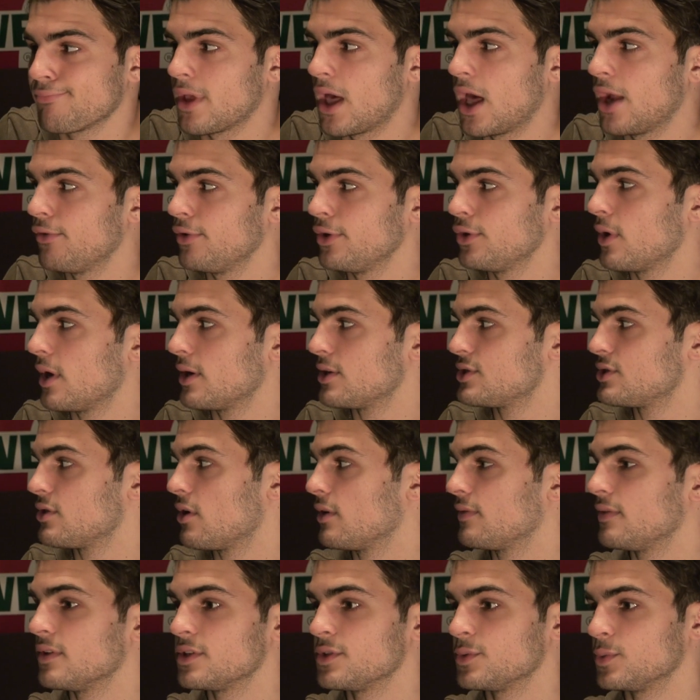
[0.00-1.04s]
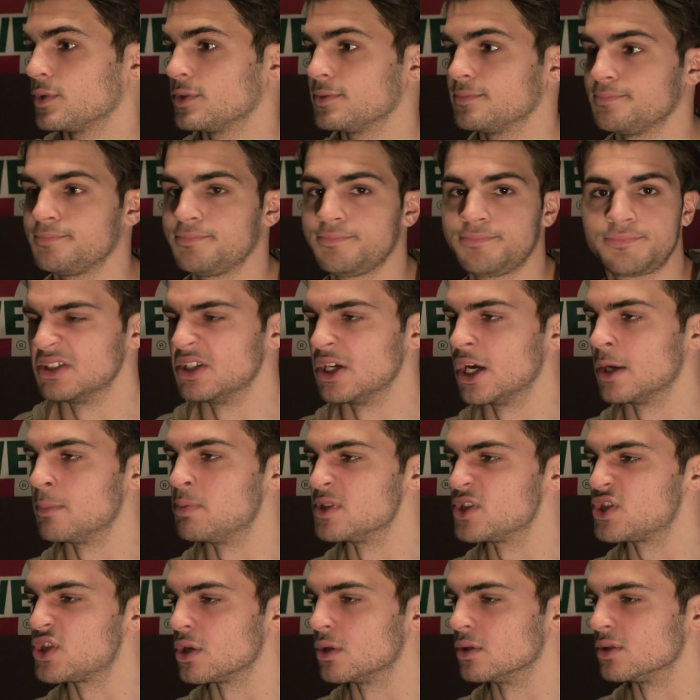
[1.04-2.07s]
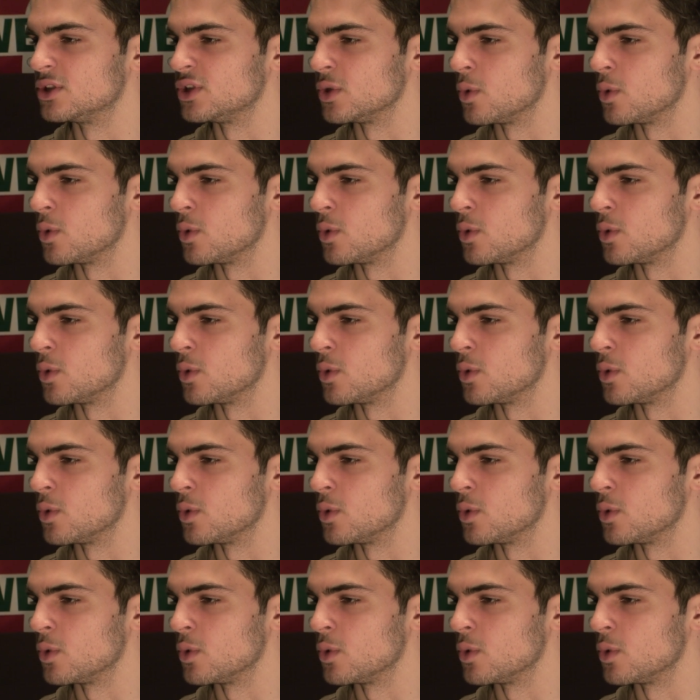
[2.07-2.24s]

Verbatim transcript: don't even know how to start this one. Episode